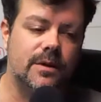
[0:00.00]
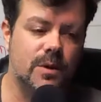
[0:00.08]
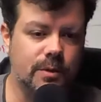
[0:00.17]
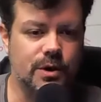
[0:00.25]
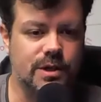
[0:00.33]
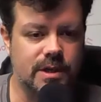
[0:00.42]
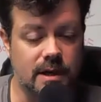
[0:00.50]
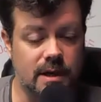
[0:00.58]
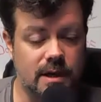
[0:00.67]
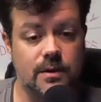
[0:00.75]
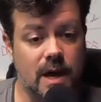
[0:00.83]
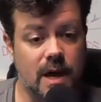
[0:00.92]
person,
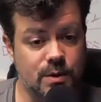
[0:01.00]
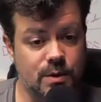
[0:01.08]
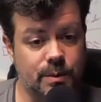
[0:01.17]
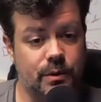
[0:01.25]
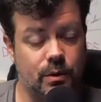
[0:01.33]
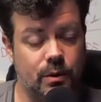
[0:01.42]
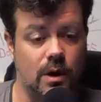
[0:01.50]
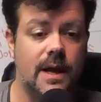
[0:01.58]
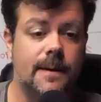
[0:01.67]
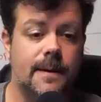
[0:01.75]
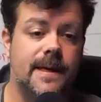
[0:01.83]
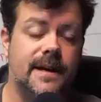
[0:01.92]
another entrepreneur,
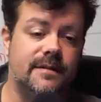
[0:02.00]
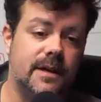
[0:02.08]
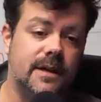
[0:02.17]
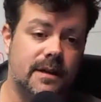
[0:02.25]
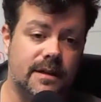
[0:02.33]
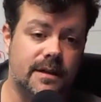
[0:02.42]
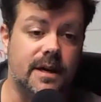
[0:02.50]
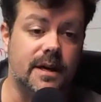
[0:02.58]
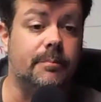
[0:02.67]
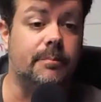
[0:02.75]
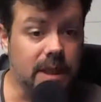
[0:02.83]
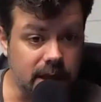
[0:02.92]
and the
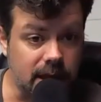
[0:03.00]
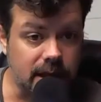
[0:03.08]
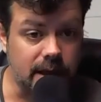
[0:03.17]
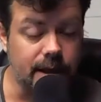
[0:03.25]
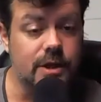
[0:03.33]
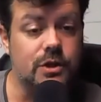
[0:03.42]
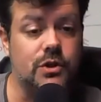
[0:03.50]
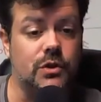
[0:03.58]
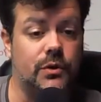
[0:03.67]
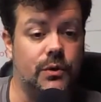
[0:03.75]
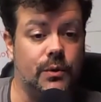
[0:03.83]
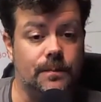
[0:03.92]
ability
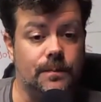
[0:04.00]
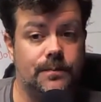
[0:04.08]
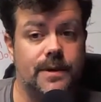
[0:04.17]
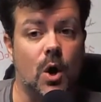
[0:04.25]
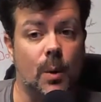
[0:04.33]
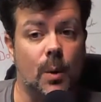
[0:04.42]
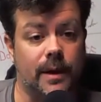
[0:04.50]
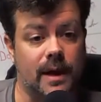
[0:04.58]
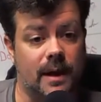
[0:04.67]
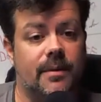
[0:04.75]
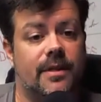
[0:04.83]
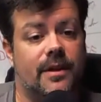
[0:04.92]
to open
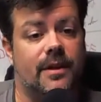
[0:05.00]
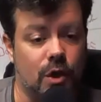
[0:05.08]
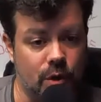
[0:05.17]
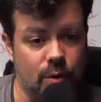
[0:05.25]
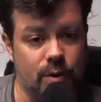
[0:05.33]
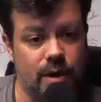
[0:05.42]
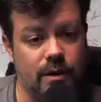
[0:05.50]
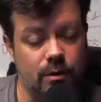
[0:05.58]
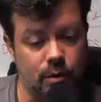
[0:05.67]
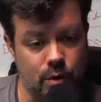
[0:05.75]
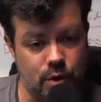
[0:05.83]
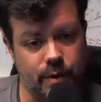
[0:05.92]
up their own
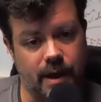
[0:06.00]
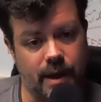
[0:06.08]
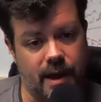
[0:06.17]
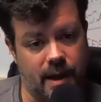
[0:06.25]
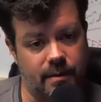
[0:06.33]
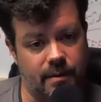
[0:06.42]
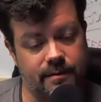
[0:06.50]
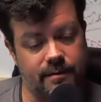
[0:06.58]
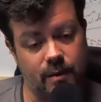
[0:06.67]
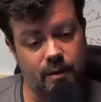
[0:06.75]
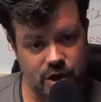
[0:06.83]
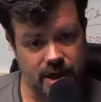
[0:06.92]
grocery game
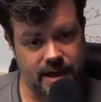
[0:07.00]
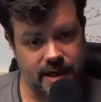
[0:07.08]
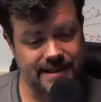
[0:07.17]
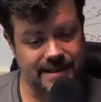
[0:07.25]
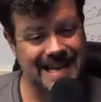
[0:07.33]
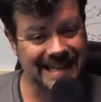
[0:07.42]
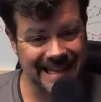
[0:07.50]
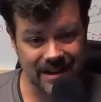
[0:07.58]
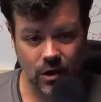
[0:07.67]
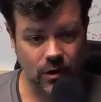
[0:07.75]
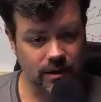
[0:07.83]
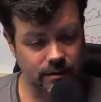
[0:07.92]
franchise and get
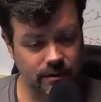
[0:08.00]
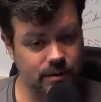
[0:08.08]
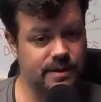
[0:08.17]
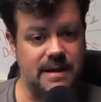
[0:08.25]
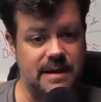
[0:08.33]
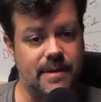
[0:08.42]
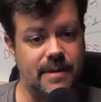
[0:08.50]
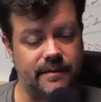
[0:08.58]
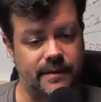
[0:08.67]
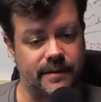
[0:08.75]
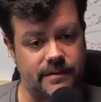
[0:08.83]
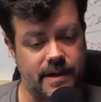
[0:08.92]
all of those same
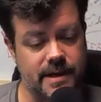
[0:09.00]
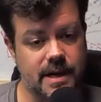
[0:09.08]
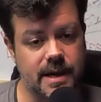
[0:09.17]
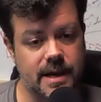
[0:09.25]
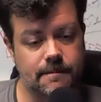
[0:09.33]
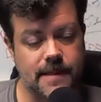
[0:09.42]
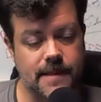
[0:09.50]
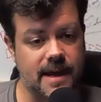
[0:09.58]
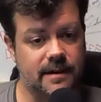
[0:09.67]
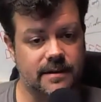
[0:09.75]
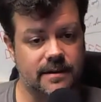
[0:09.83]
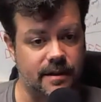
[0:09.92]
benefits, right?
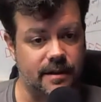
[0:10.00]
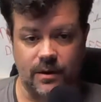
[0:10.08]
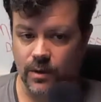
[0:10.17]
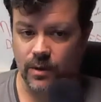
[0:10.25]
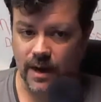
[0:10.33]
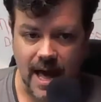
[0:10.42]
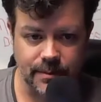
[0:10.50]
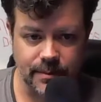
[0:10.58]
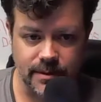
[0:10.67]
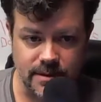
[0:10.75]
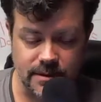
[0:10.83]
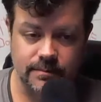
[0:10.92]
And then what
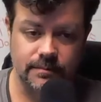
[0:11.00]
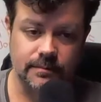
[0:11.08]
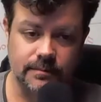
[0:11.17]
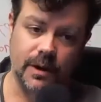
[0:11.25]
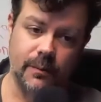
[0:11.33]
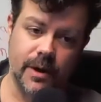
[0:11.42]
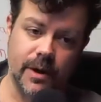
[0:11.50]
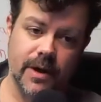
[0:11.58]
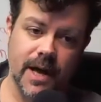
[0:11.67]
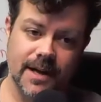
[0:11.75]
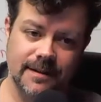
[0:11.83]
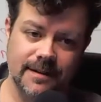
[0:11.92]
happens? Here we go
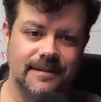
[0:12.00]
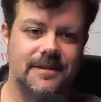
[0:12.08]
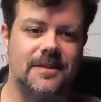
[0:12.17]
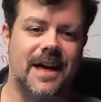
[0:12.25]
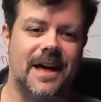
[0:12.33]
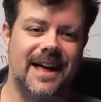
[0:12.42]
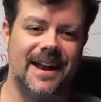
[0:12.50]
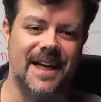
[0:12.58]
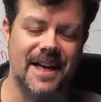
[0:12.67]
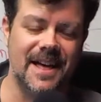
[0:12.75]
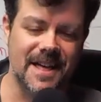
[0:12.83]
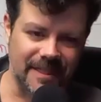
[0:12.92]
again. Then
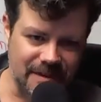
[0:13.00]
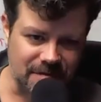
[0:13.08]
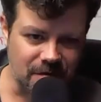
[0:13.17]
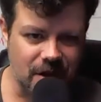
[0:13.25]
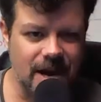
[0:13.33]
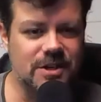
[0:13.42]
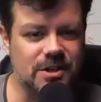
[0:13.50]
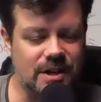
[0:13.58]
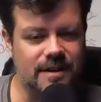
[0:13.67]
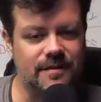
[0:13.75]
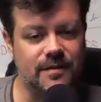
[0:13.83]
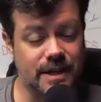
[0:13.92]
the
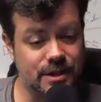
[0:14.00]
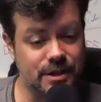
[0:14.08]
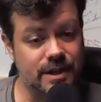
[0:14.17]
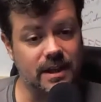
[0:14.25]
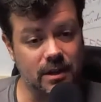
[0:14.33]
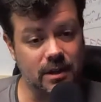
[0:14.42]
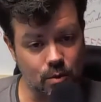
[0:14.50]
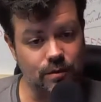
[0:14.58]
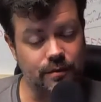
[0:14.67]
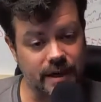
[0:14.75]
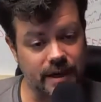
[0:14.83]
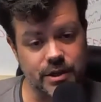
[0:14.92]
local
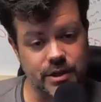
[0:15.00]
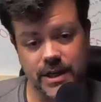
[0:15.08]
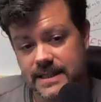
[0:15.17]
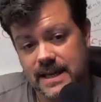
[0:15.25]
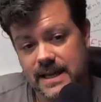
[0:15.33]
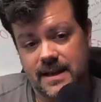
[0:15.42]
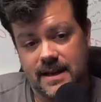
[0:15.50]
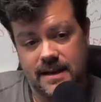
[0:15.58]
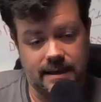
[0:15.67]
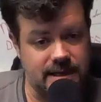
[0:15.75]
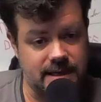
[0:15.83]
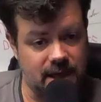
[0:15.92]
franchisee then
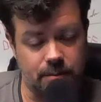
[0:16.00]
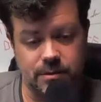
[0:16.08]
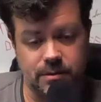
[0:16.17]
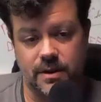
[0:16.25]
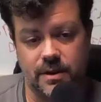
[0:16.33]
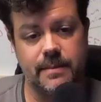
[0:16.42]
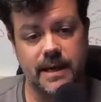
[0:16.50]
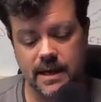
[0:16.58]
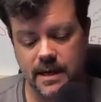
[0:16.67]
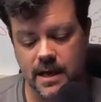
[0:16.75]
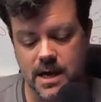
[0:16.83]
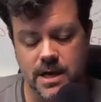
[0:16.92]
needs help. So they
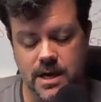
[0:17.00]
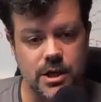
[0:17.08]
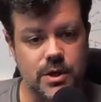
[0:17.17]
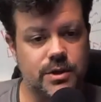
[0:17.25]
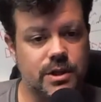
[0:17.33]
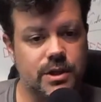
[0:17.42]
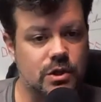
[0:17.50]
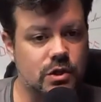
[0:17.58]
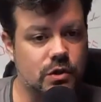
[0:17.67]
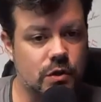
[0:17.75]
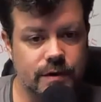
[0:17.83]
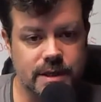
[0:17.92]
begin using
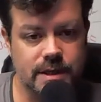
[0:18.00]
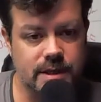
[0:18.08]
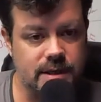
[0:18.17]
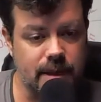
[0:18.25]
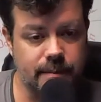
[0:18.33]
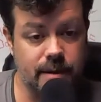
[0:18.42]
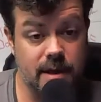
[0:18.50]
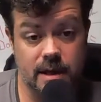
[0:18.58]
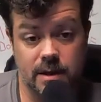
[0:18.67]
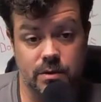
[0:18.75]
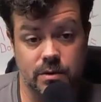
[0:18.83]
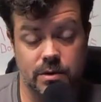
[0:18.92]
services. Maybe they
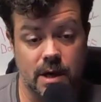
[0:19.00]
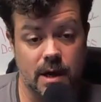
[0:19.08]
use